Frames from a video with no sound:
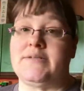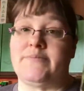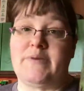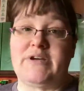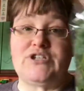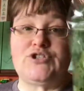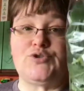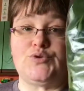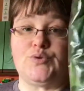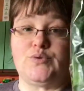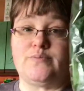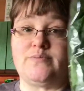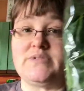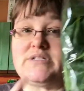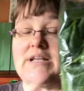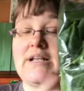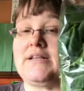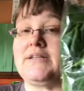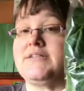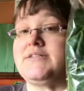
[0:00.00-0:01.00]
the
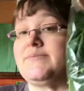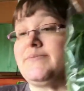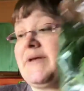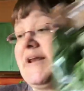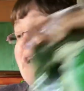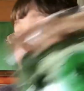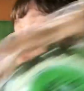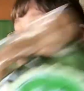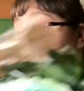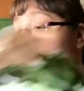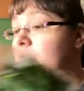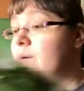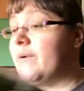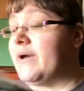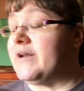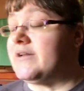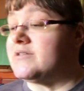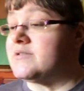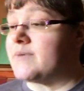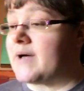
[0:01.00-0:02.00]
mushrooms, and the spinach will go
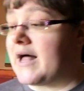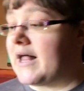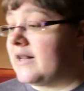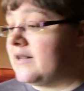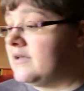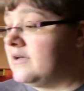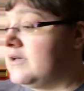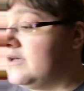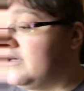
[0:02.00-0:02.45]
in as well.